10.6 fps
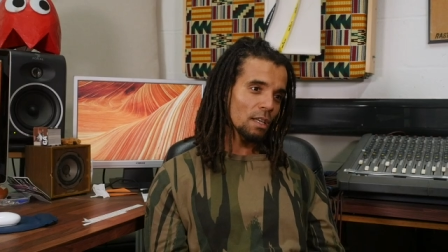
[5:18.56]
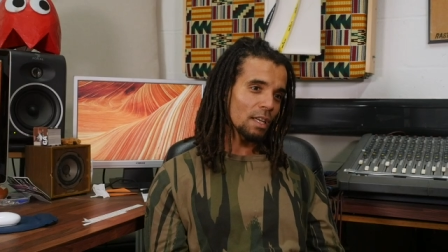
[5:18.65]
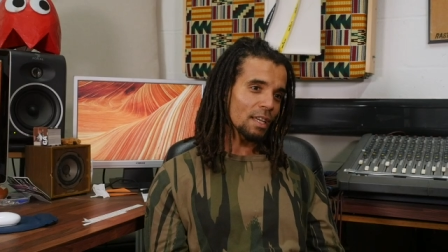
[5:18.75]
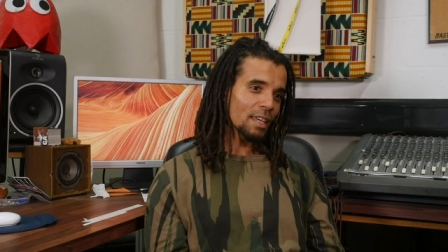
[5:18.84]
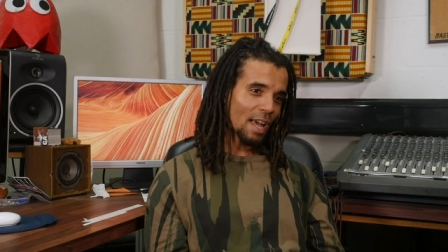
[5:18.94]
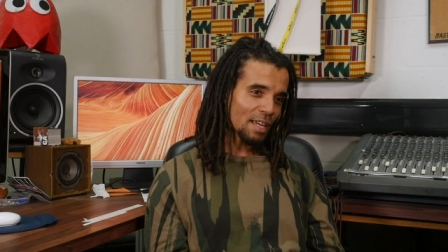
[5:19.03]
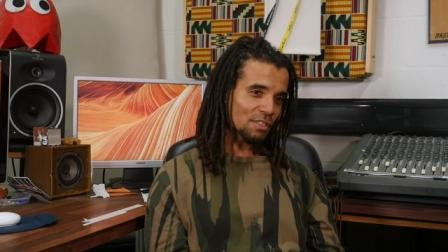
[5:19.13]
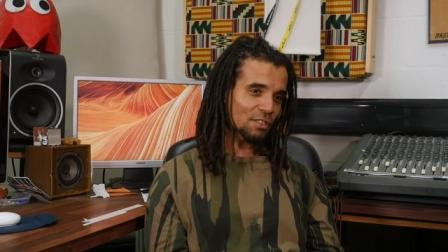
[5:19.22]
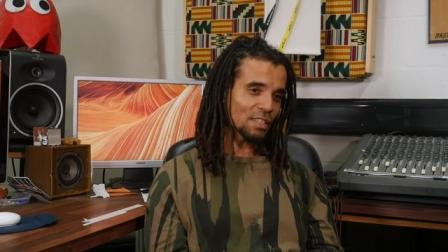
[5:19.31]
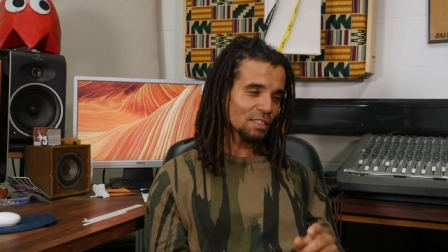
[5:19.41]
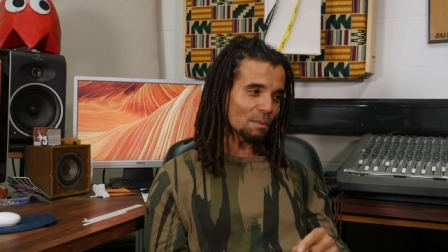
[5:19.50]
in case
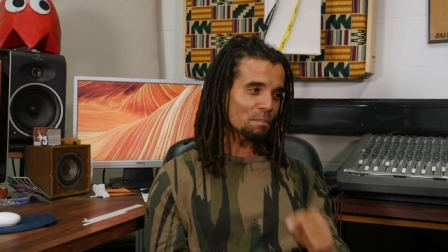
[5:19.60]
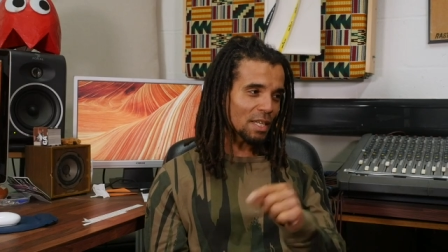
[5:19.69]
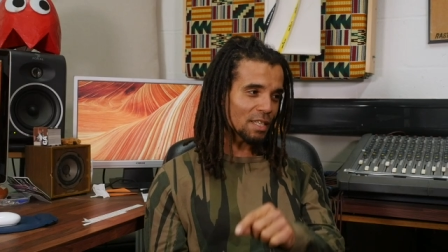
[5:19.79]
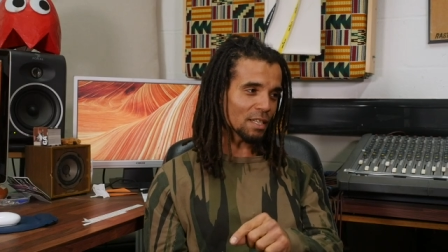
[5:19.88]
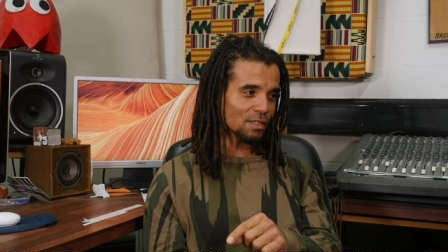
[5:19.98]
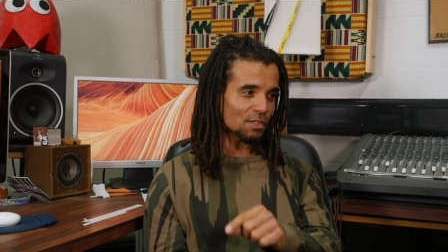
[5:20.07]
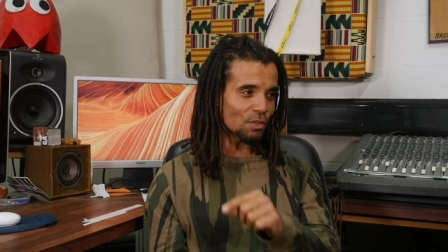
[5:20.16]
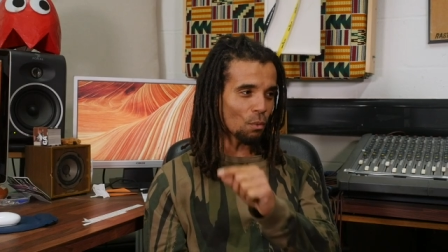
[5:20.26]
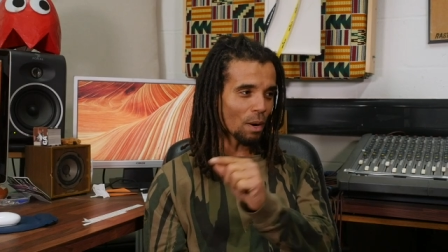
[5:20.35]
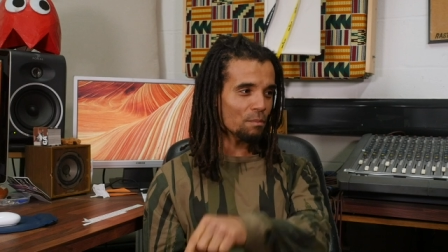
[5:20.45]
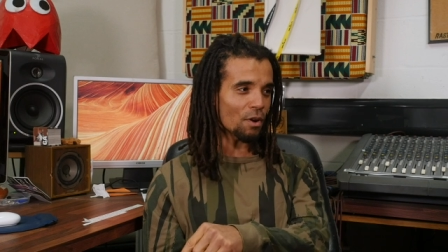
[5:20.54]
disobedience to
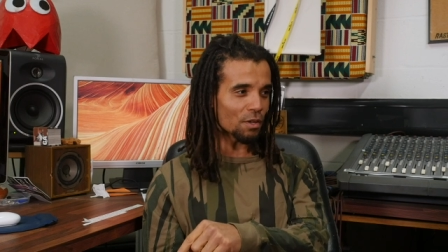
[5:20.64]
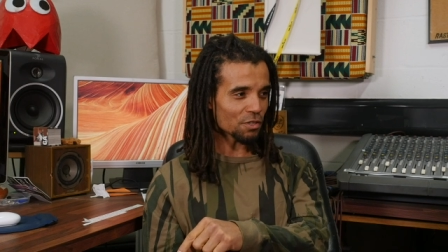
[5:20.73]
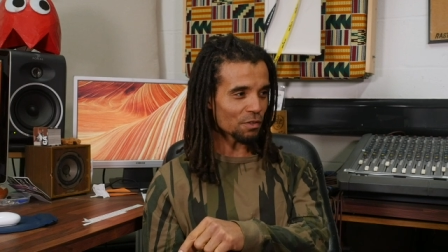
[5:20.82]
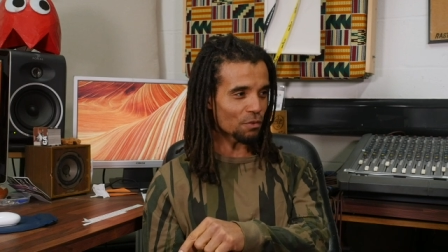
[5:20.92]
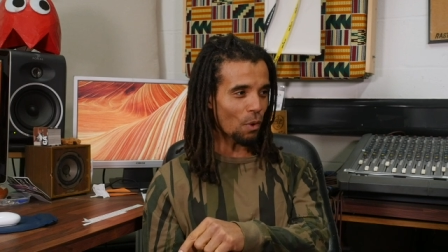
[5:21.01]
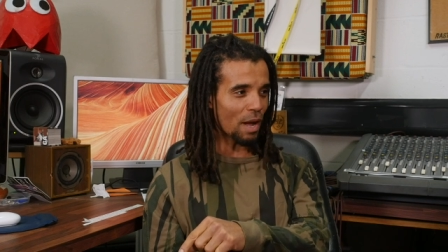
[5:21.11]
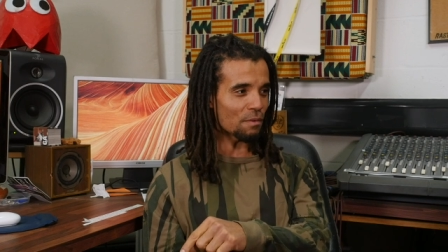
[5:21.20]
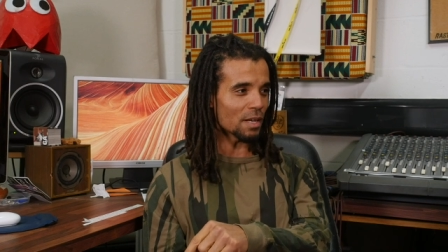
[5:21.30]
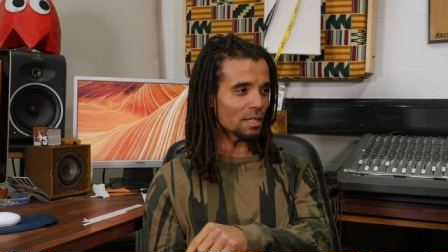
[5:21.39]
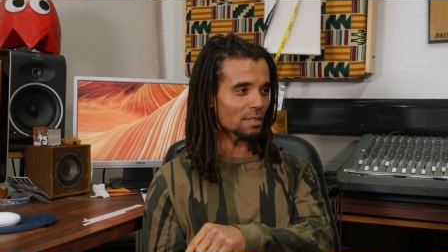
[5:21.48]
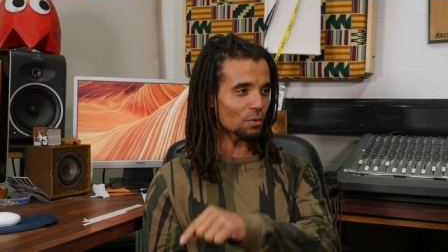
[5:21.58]
one branch of the white
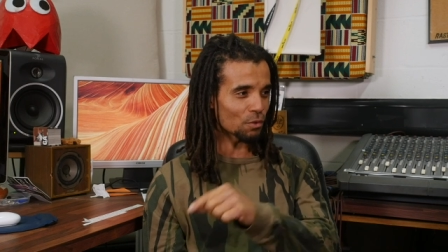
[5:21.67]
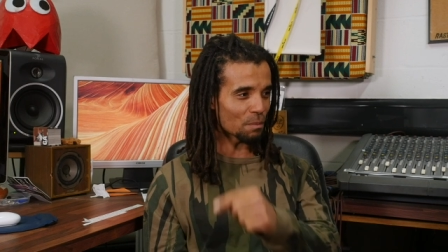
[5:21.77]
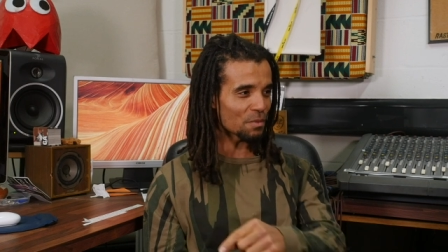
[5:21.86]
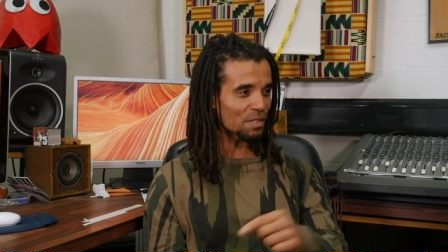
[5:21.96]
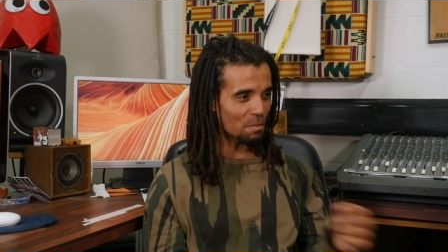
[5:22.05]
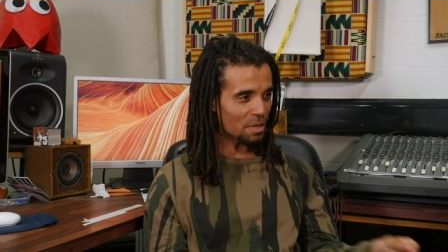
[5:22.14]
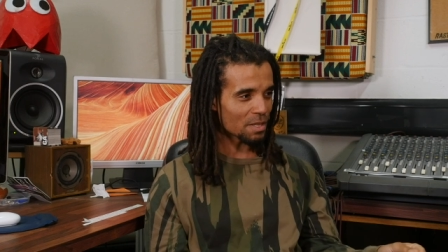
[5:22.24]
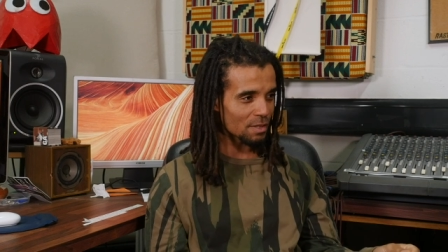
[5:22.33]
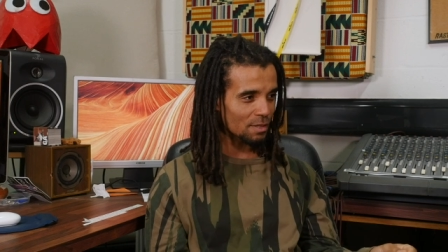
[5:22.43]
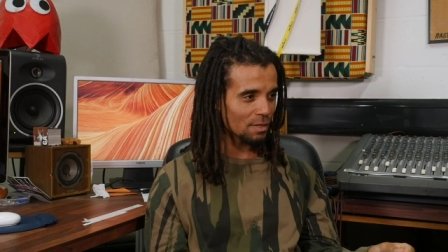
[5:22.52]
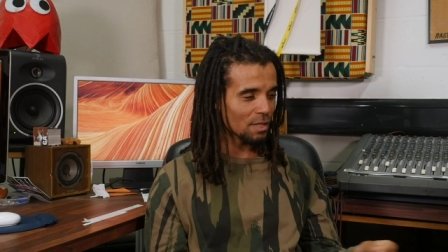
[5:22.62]
race taught them
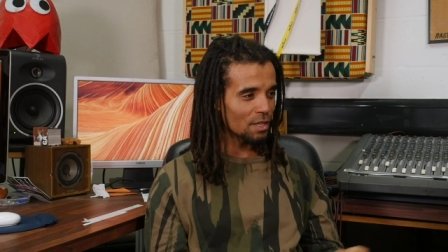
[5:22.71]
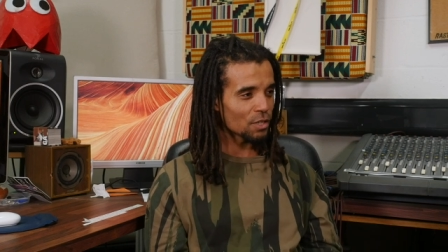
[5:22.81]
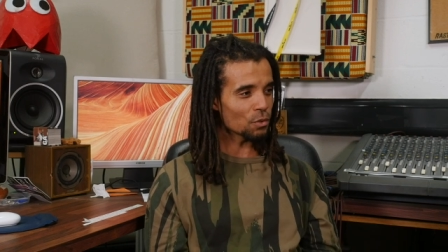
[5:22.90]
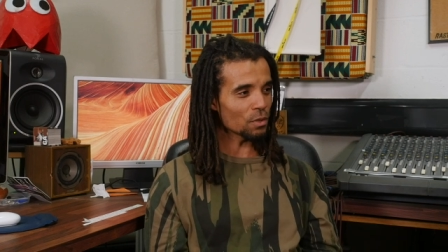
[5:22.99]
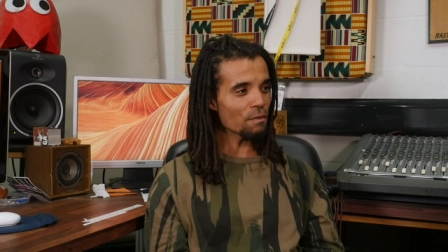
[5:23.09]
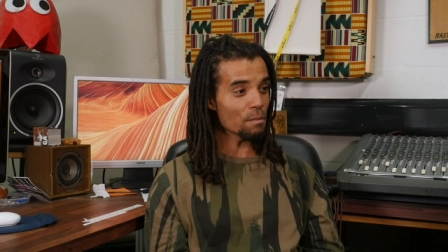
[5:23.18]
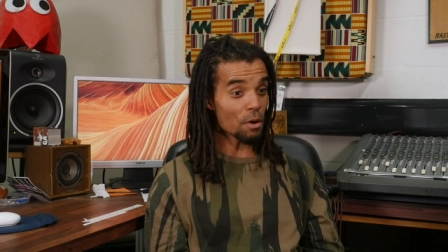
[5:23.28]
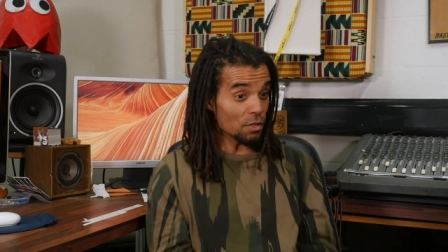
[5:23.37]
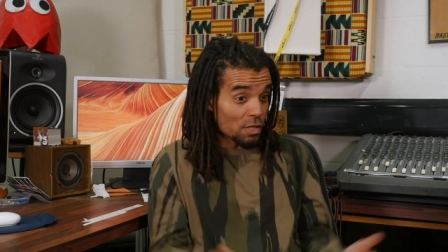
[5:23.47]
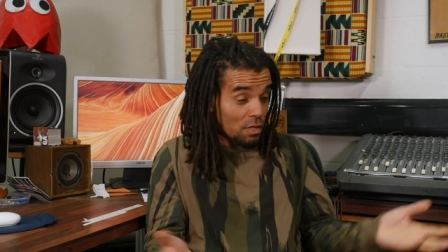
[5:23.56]
disobedience to another branch.